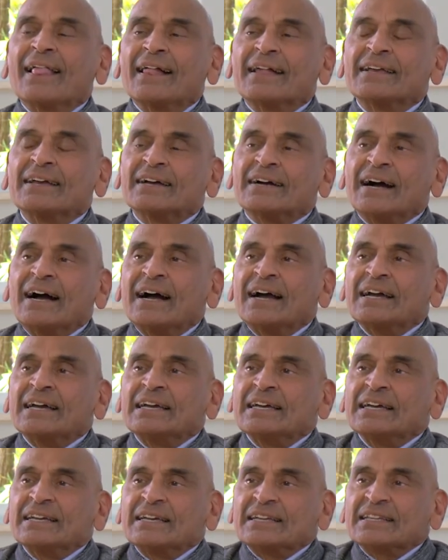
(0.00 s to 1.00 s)
Yeah,
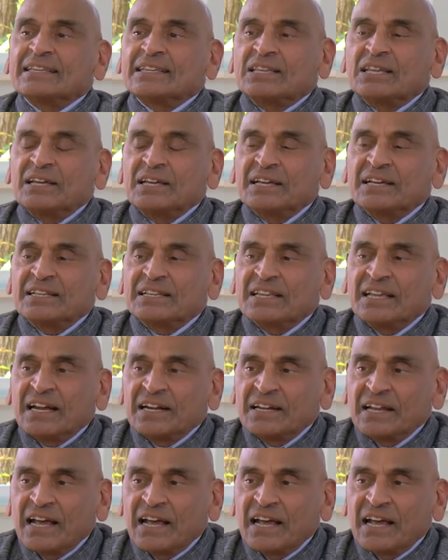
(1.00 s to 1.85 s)
I think that